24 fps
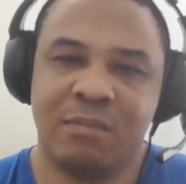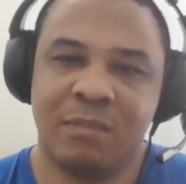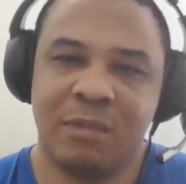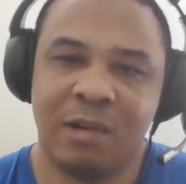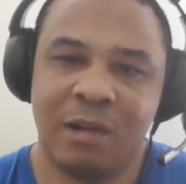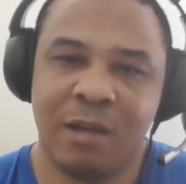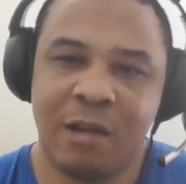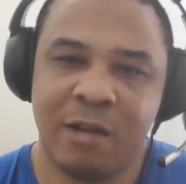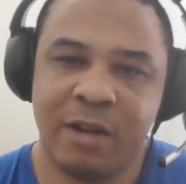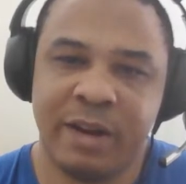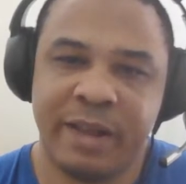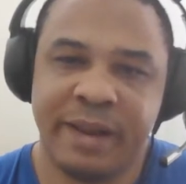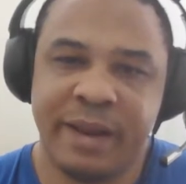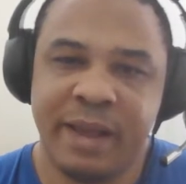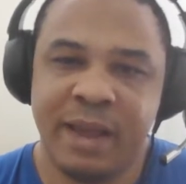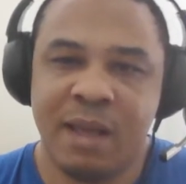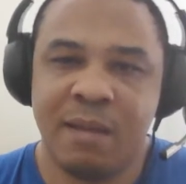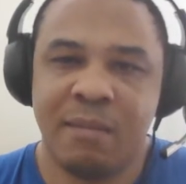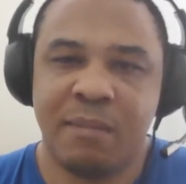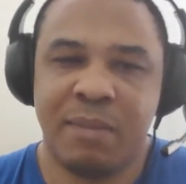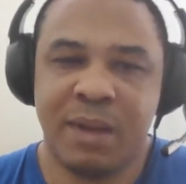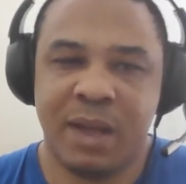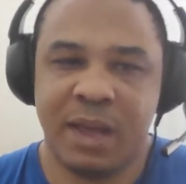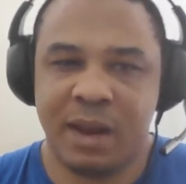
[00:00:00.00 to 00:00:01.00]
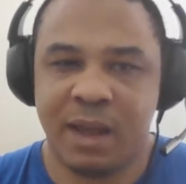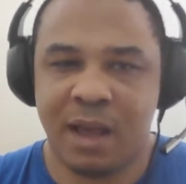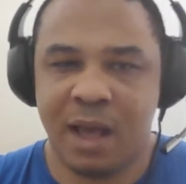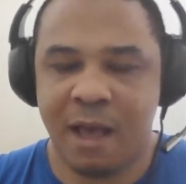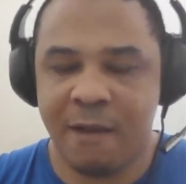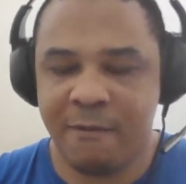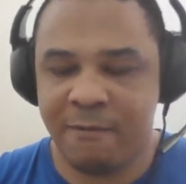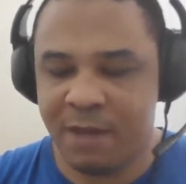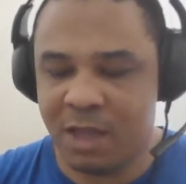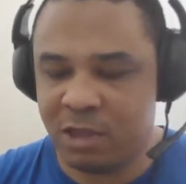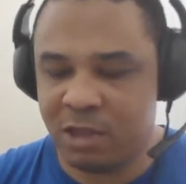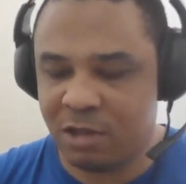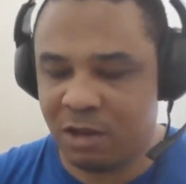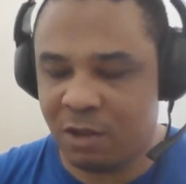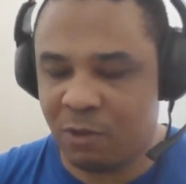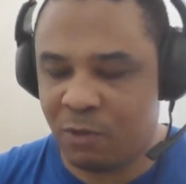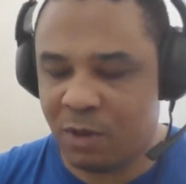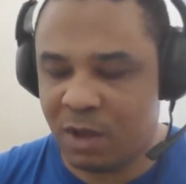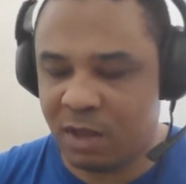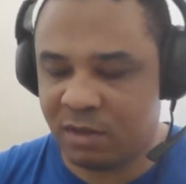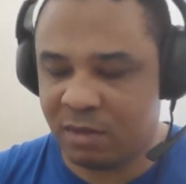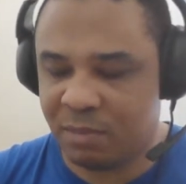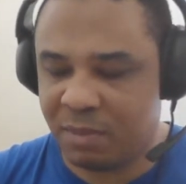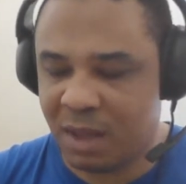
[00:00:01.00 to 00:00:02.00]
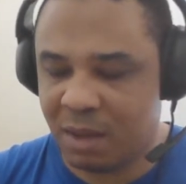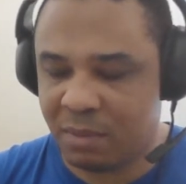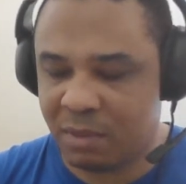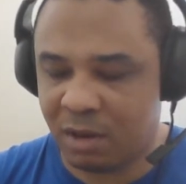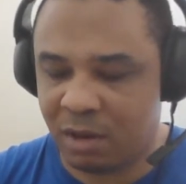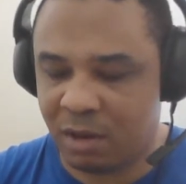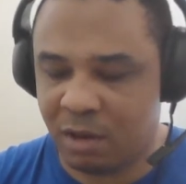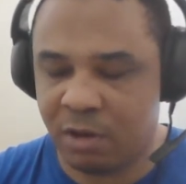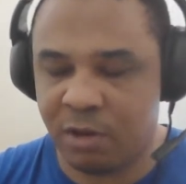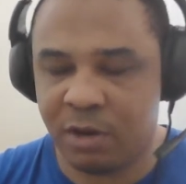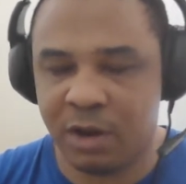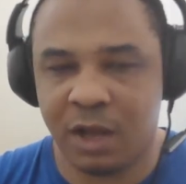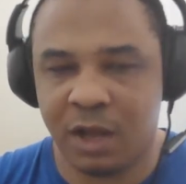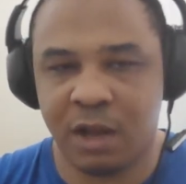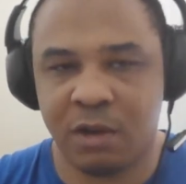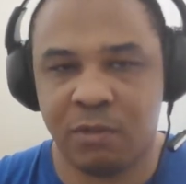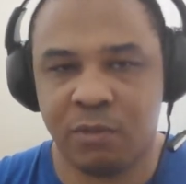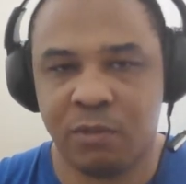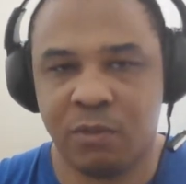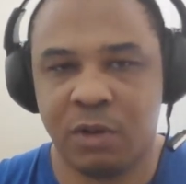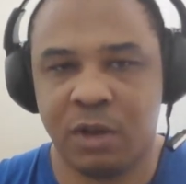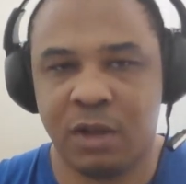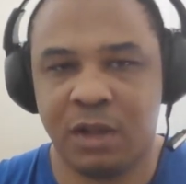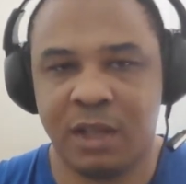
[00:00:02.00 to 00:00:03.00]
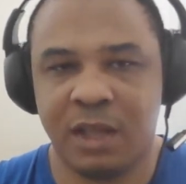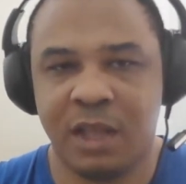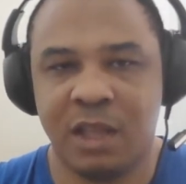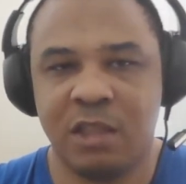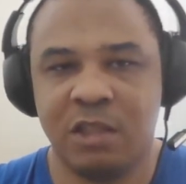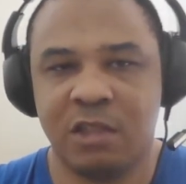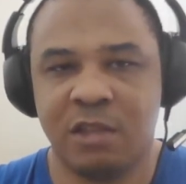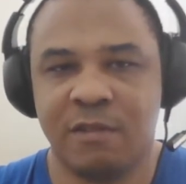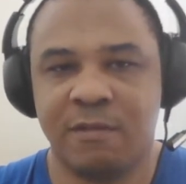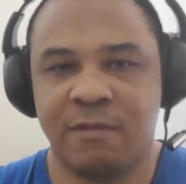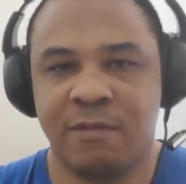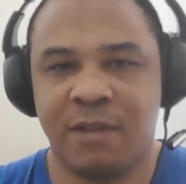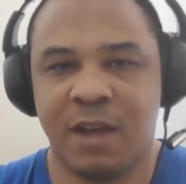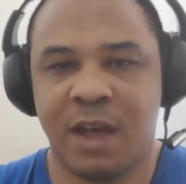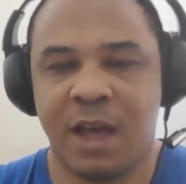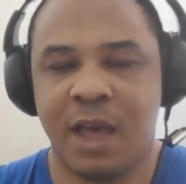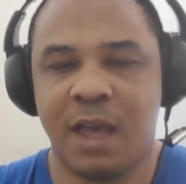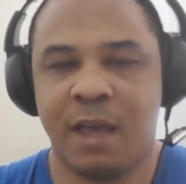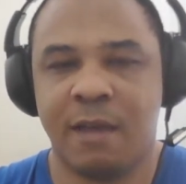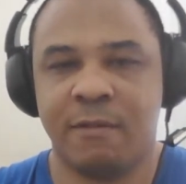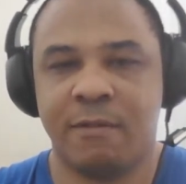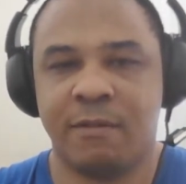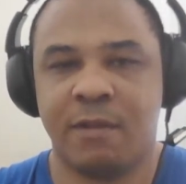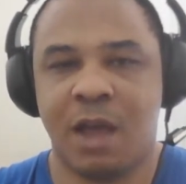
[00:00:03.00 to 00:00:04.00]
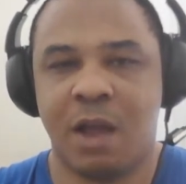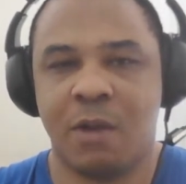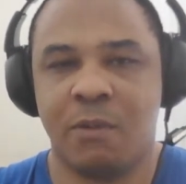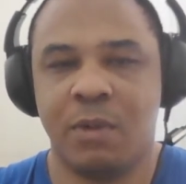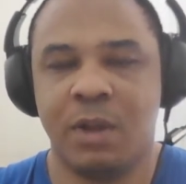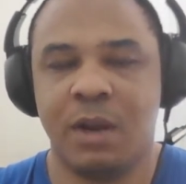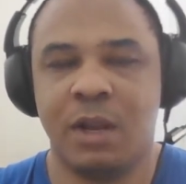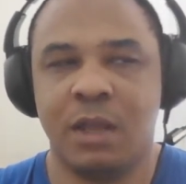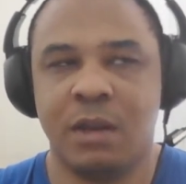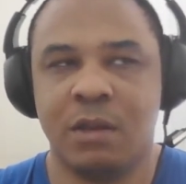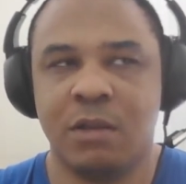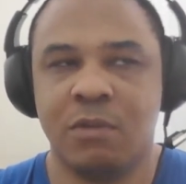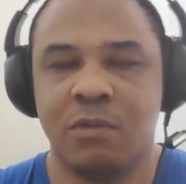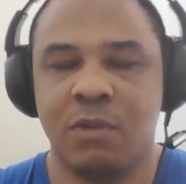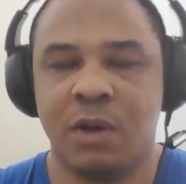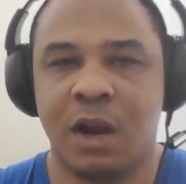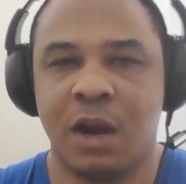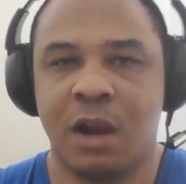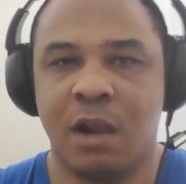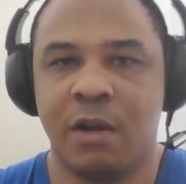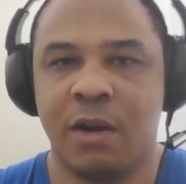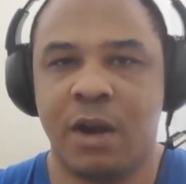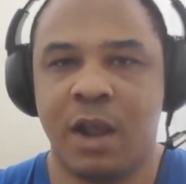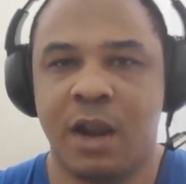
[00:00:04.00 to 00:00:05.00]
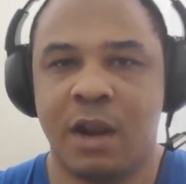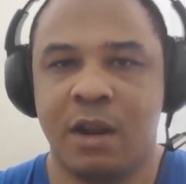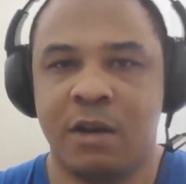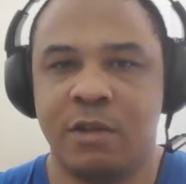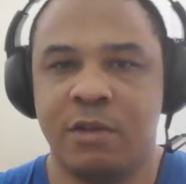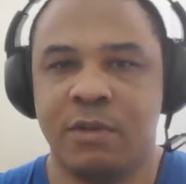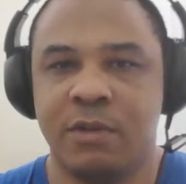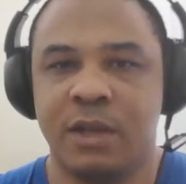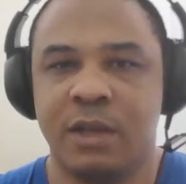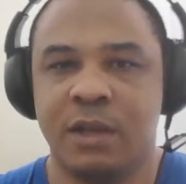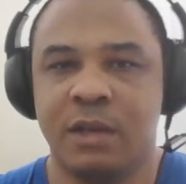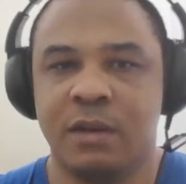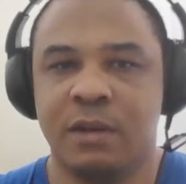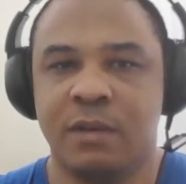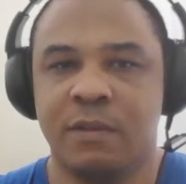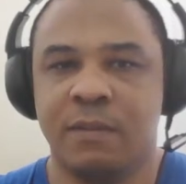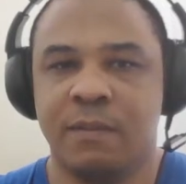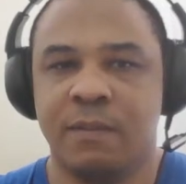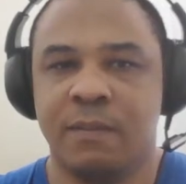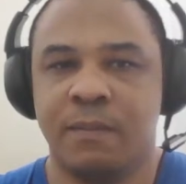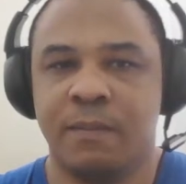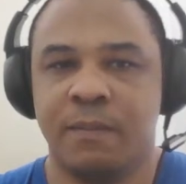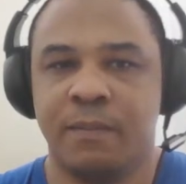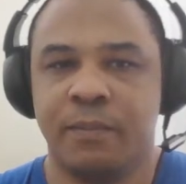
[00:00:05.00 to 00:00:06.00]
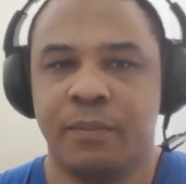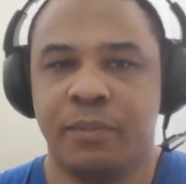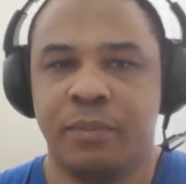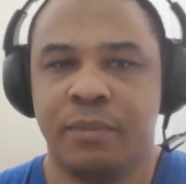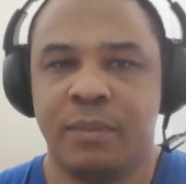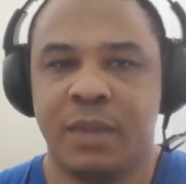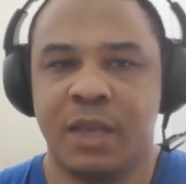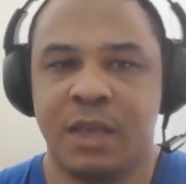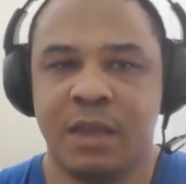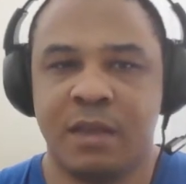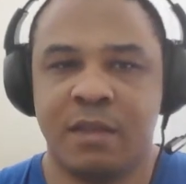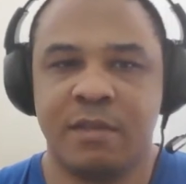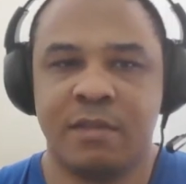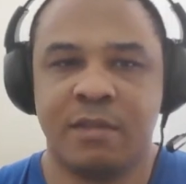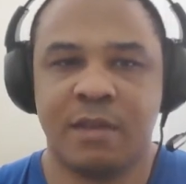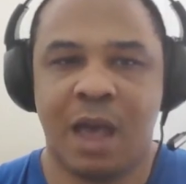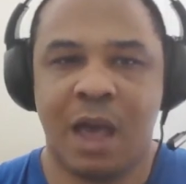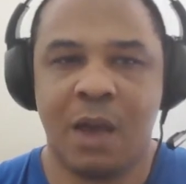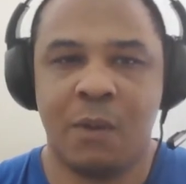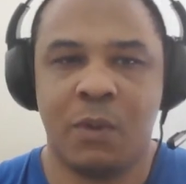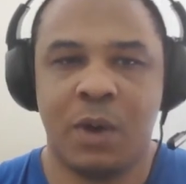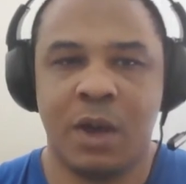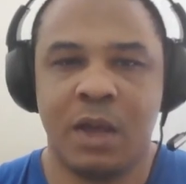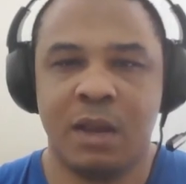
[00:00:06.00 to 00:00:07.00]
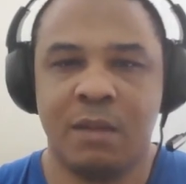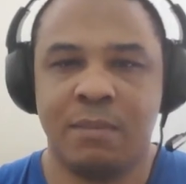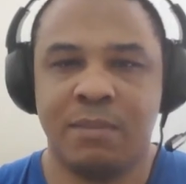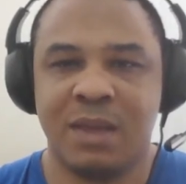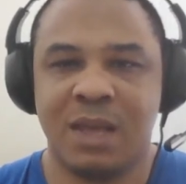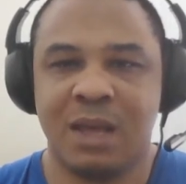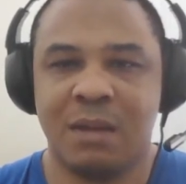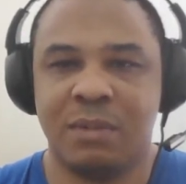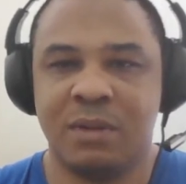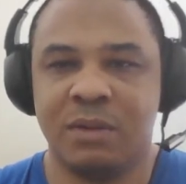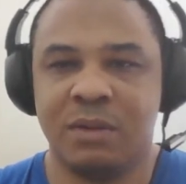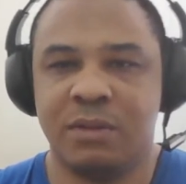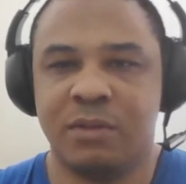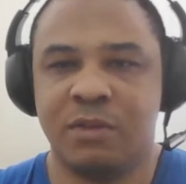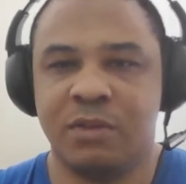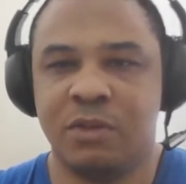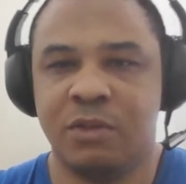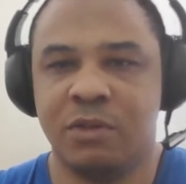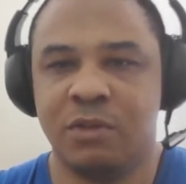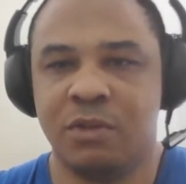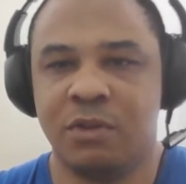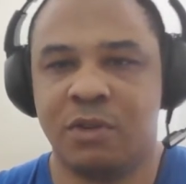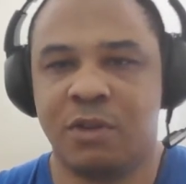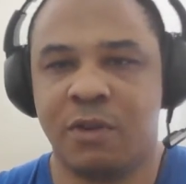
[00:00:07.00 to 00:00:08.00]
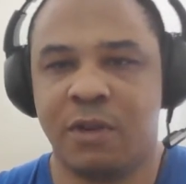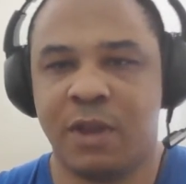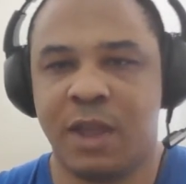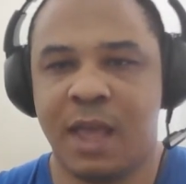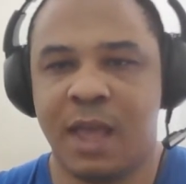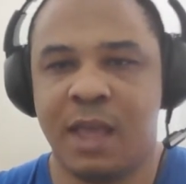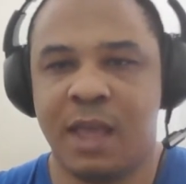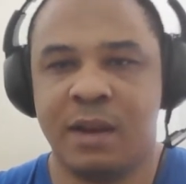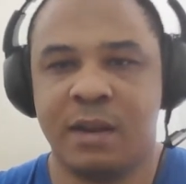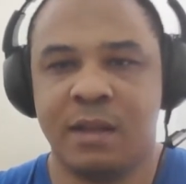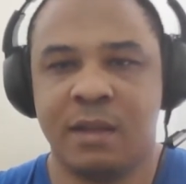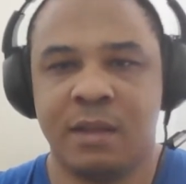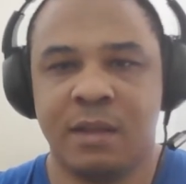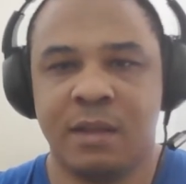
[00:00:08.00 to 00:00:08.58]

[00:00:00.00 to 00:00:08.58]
learn it. But I eventually want to be able to learn Unreal Engine 5. I really do want to learn how to do it, because I want to be able to create